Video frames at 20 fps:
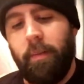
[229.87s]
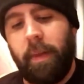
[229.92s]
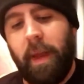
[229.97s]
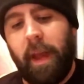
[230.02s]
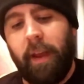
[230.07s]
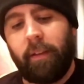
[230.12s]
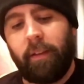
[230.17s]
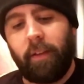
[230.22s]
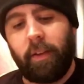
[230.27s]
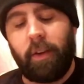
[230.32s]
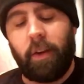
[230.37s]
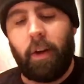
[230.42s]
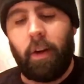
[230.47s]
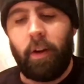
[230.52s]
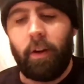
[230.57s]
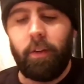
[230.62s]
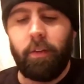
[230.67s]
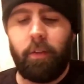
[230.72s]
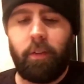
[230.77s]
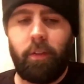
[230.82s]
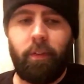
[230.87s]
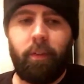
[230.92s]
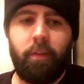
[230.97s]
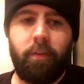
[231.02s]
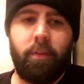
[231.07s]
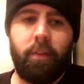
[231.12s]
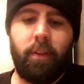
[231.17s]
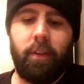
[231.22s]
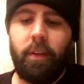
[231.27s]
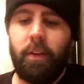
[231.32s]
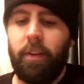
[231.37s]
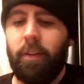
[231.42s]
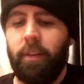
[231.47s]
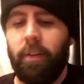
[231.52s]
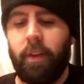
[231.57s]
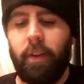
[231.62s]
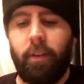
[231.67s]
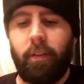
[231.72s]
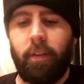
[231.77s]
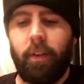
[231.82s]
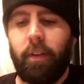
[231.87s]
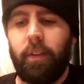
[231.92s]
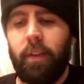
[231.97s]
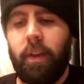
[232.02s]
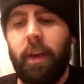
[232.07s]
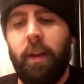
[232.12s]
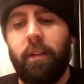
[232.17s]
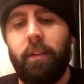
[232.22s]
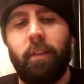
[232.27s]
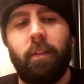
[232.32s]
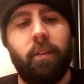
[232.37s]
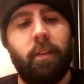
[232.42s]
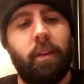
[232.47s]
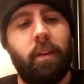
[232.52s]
packs of cards and things like that.